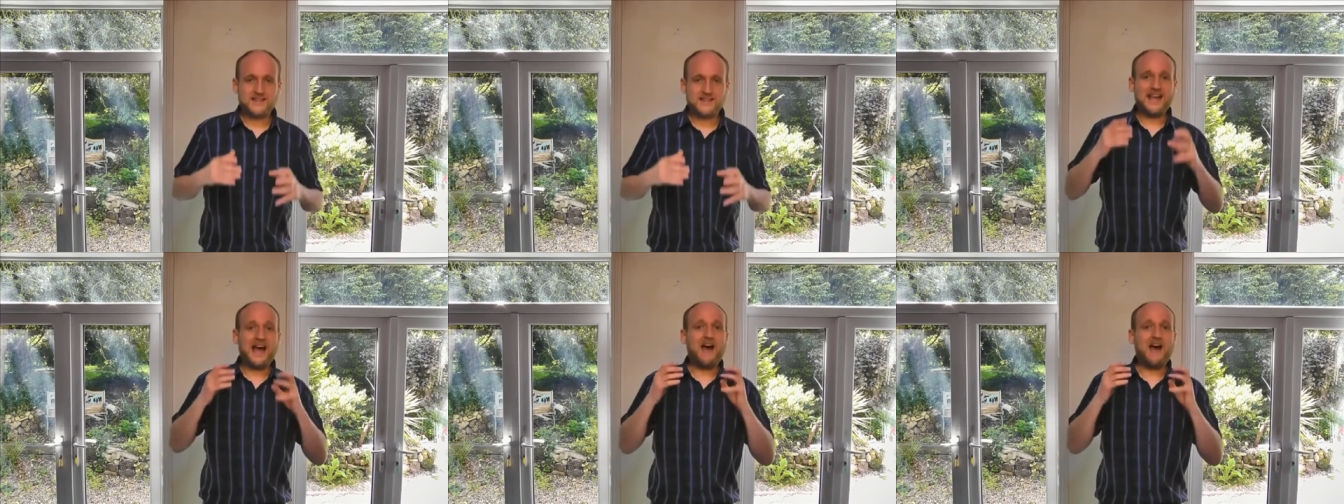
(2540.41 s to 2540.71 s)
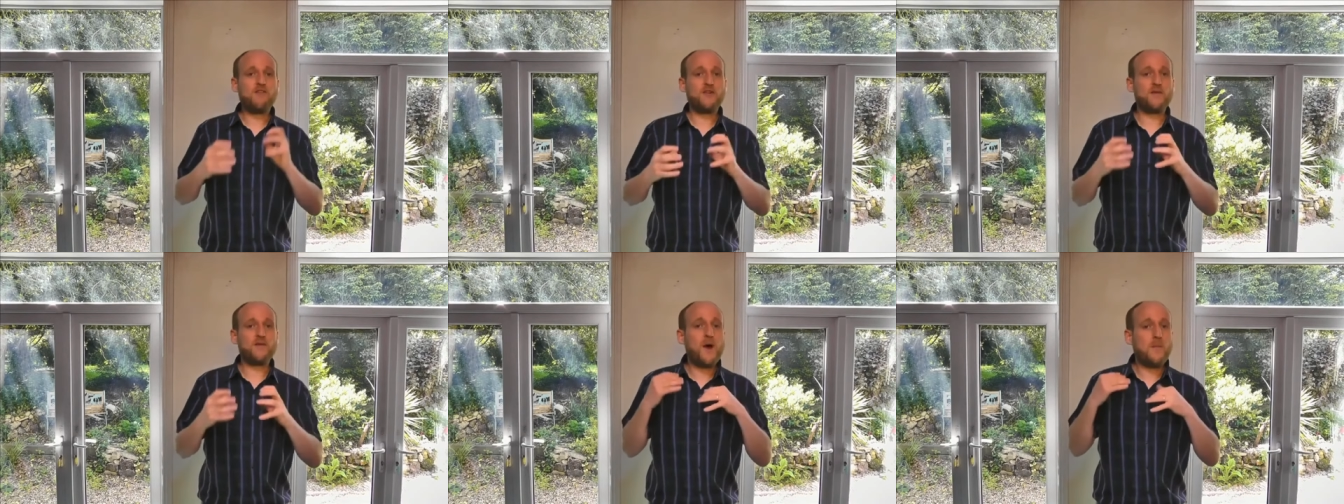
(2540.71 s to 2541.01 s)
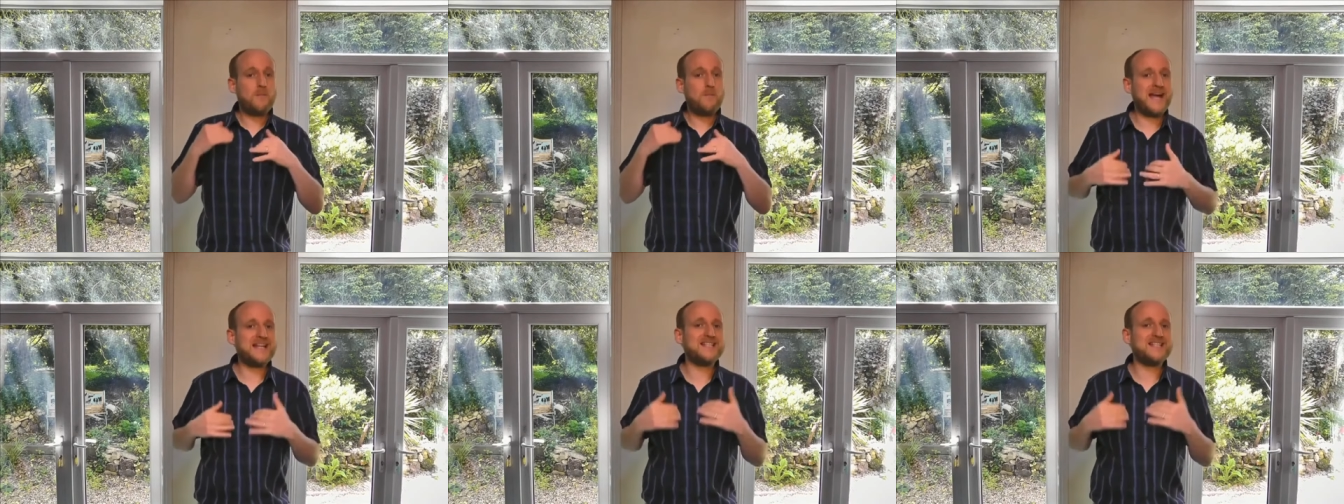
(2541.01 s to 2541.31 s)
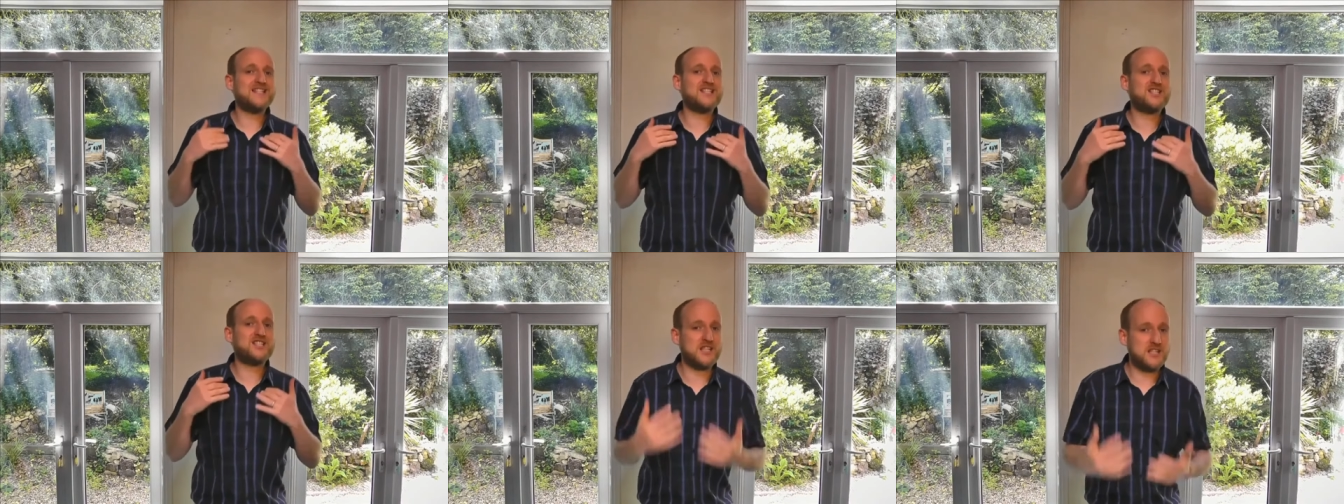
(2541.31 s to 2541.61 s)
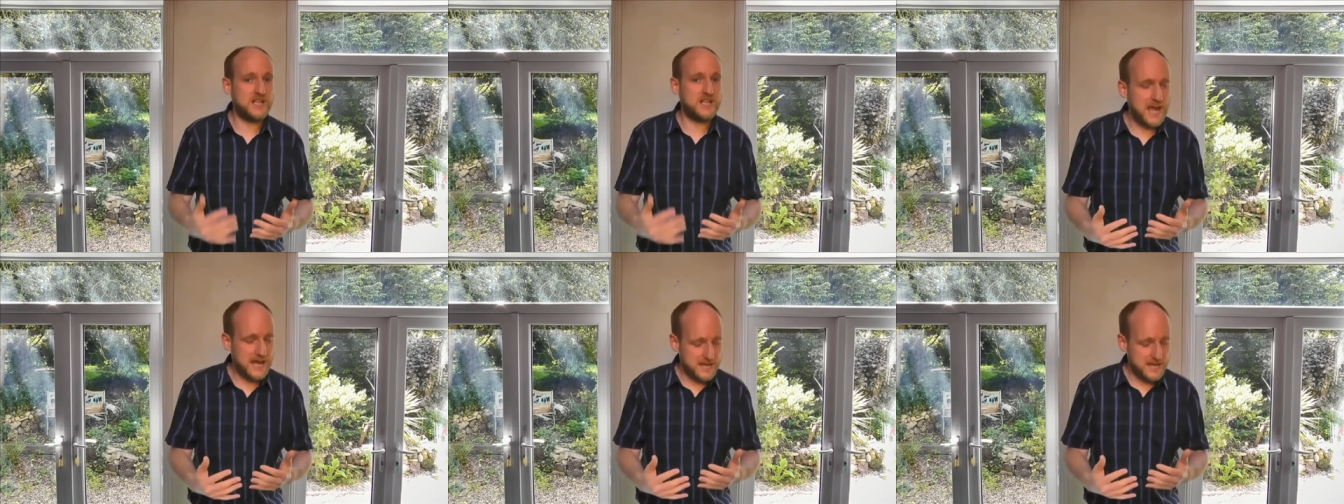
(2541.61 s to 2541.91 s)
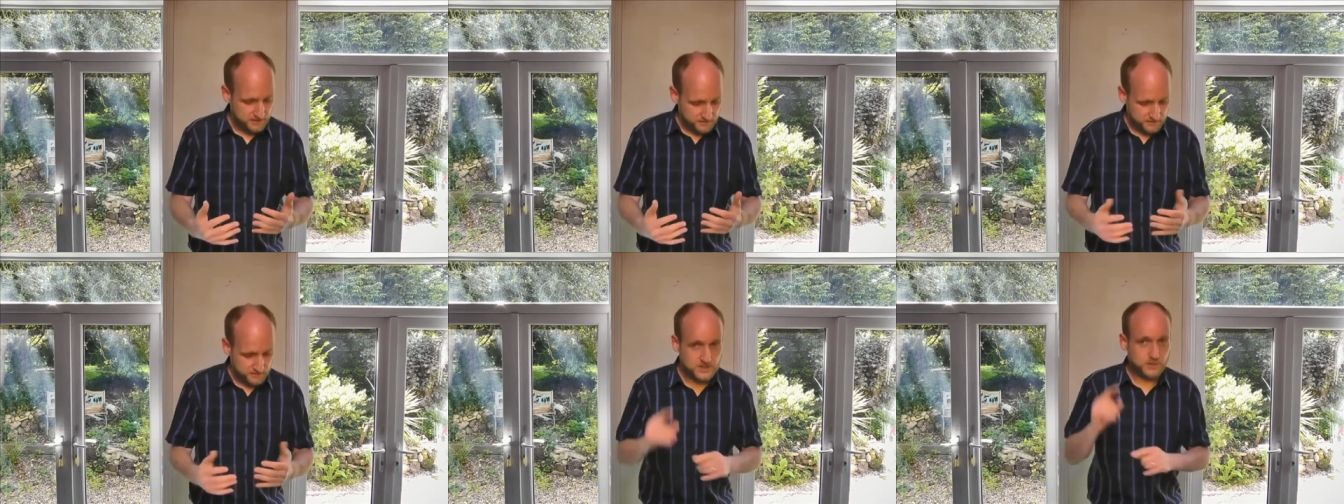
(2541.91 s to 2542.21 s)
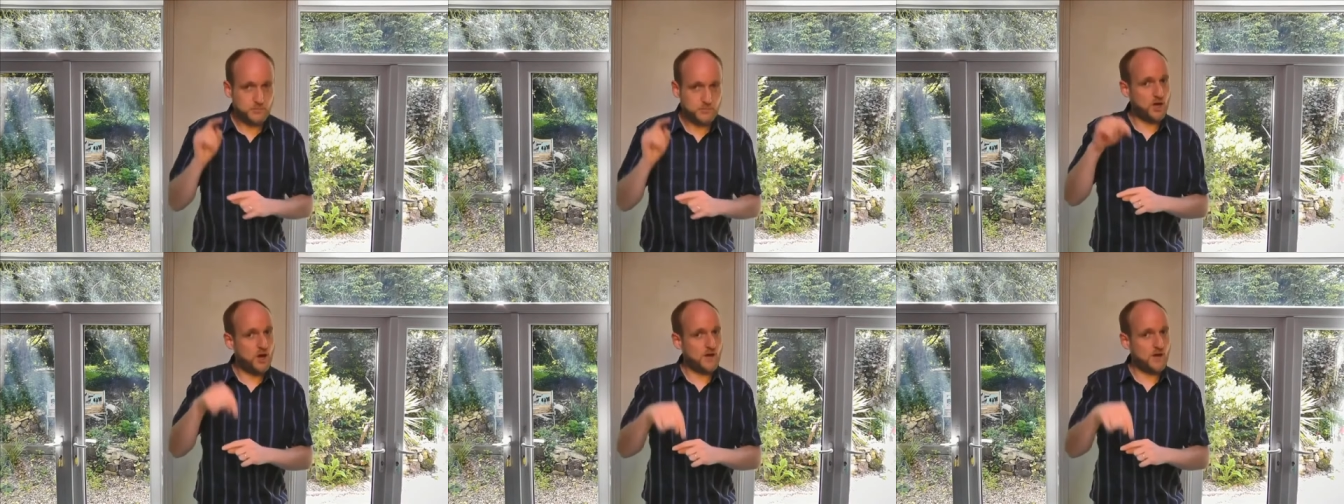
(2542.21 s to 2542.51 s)
Now, from our passage today,
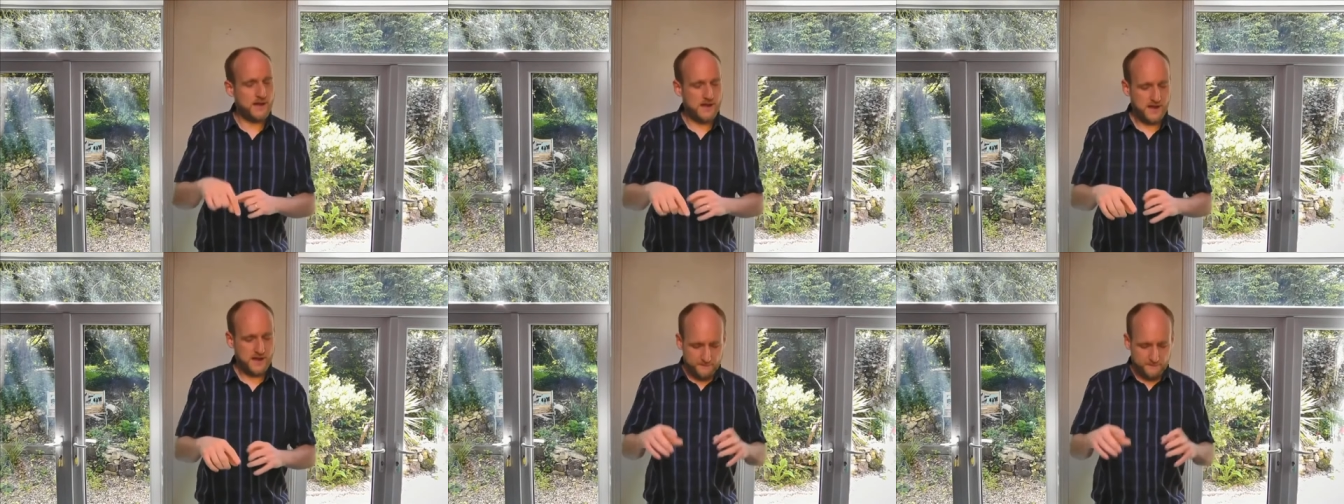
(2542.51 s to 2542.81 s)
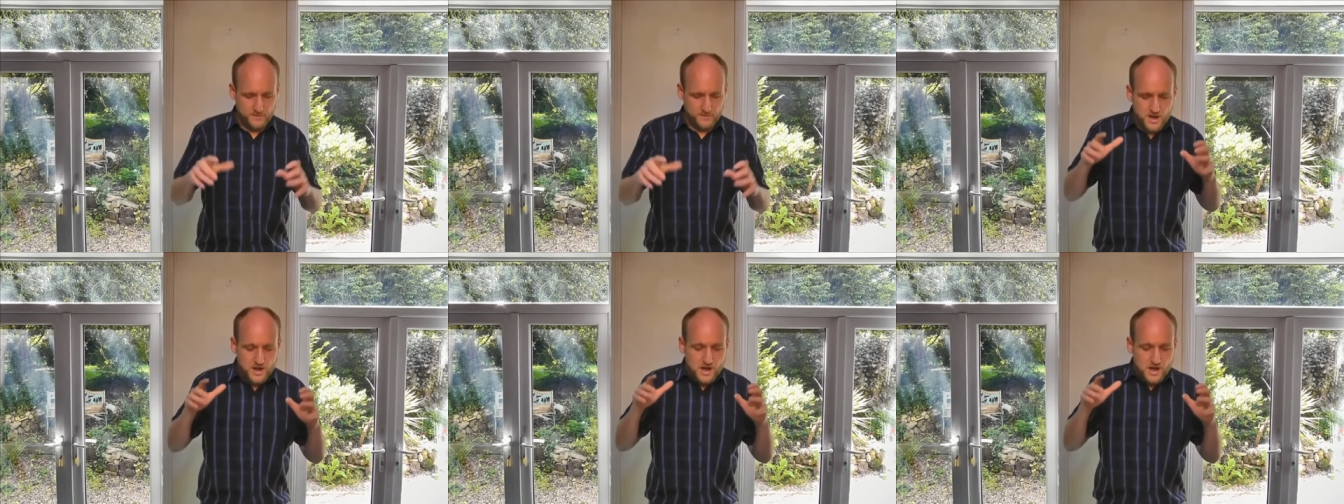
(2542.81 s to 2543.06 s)
see, we got there.